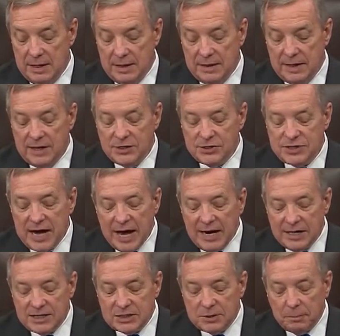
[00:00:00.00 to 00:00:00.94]
They
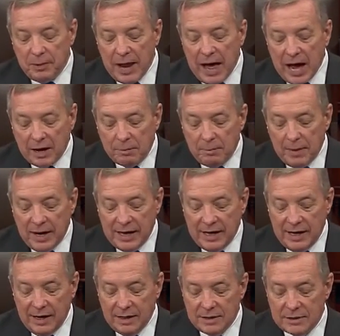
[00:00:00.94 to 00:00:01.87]
decided to block
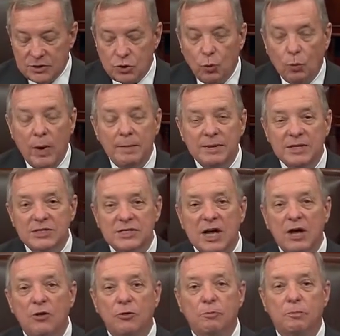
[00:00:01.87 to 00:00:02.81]
money to women's
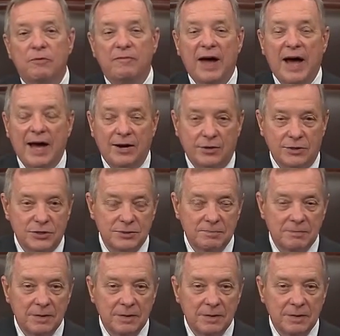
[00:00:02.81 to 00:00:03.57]
health providers.